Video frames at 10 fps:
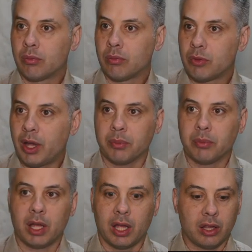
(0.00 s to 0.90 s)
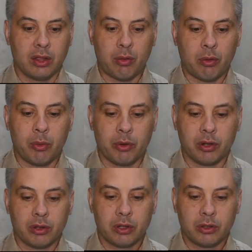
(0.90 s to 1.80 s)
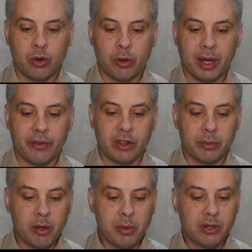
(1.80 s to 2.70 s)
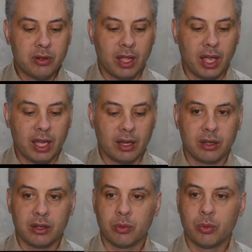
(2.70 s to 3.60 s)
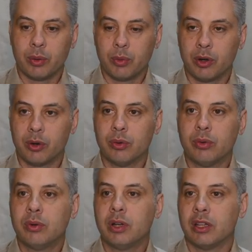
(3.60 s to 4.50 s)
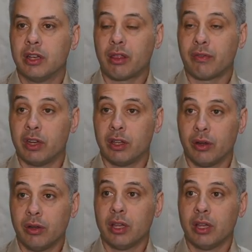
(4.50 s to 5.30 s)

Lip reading: that's what we wanted to talk about for the moment, and we will in the next video